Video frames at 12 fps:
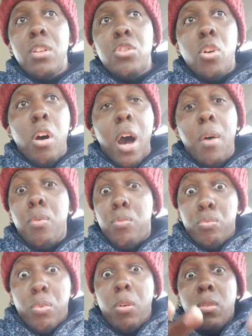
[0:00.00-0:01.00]
So I would
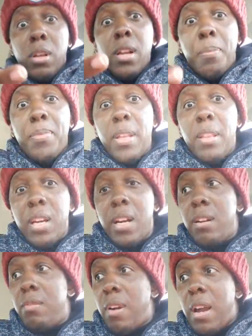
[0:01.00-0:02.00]
roll it up in
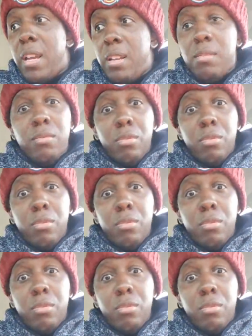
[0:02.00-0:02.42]
there, right?